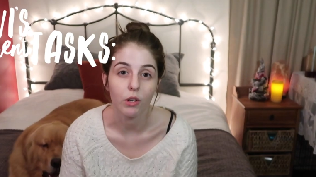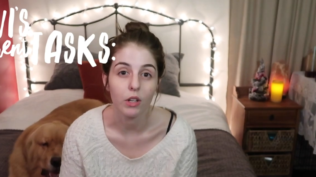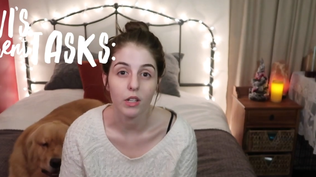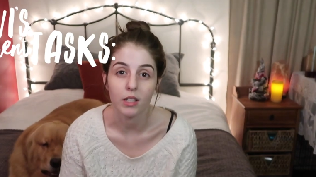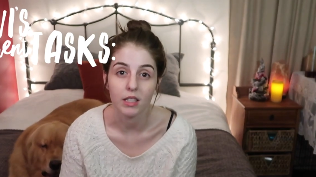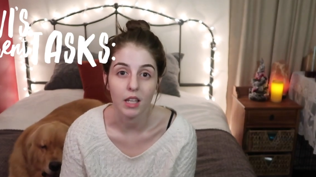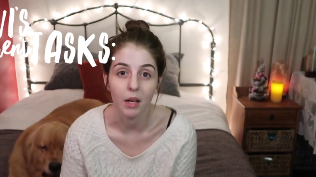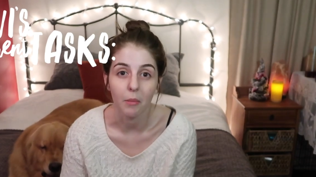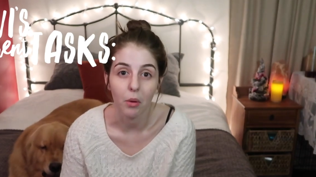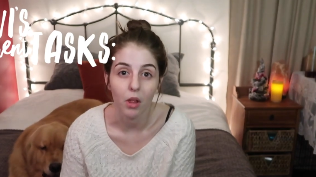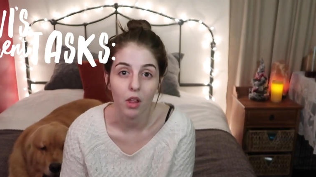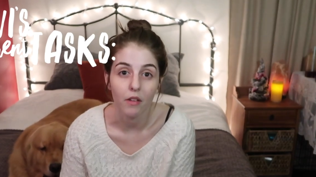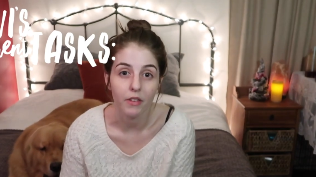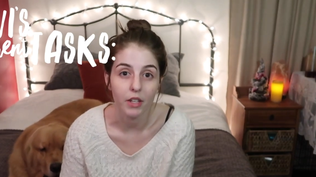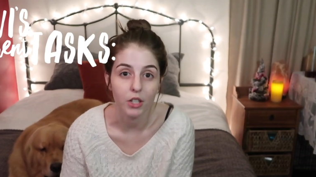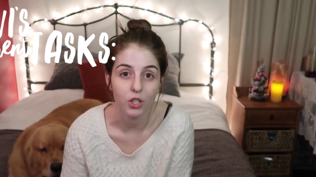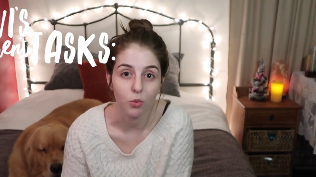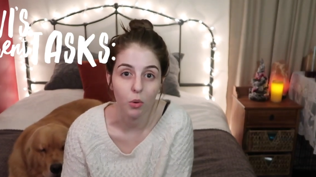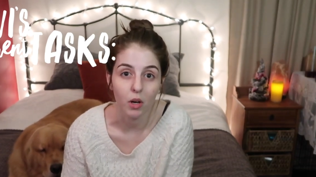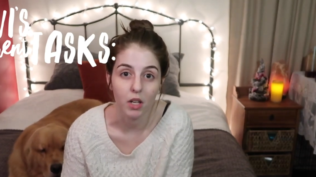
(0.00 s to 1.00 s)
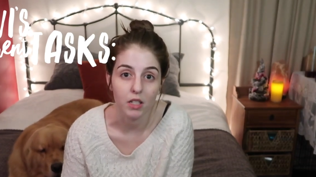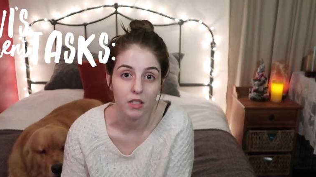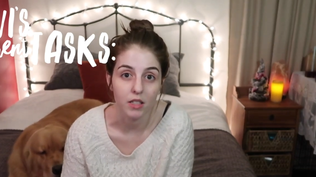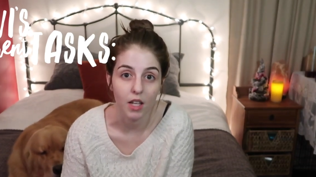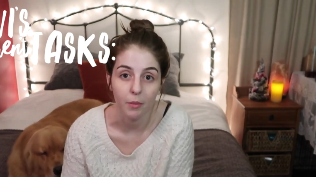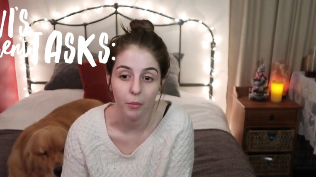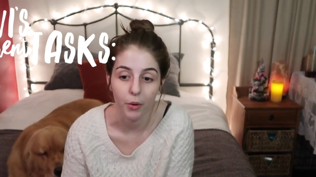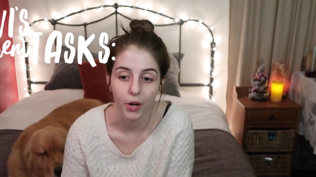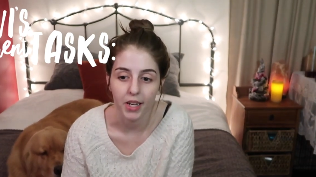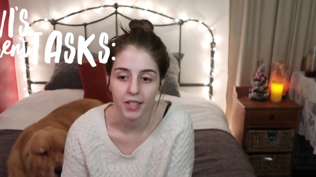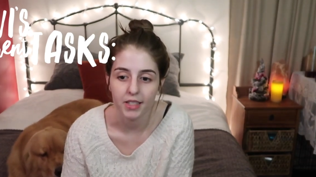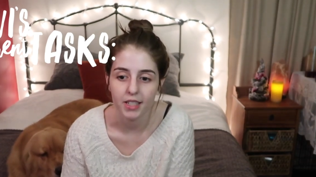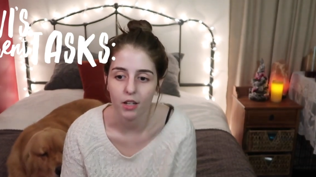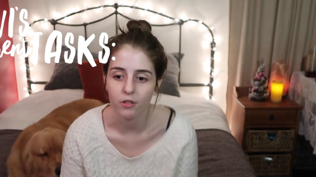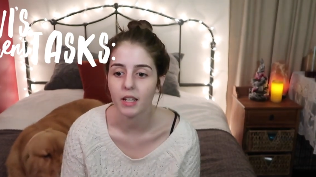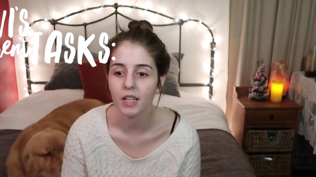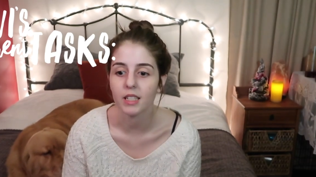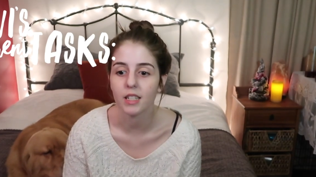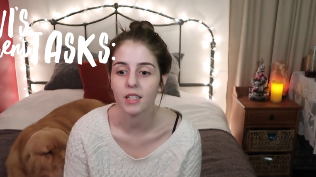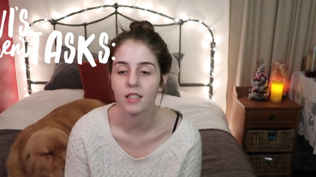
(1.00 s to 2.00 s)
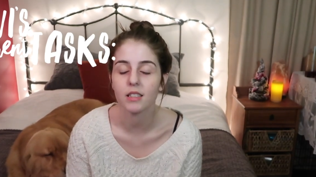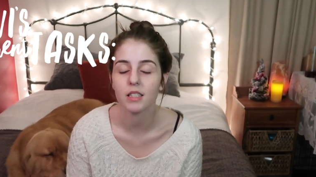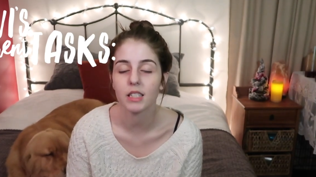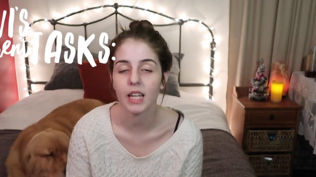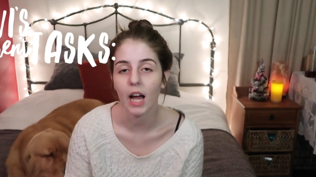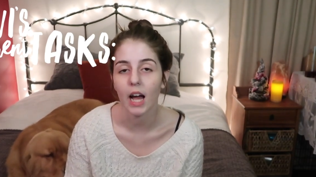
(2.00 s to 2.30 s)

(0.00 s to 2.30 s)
you an example of each one as I break it down. He does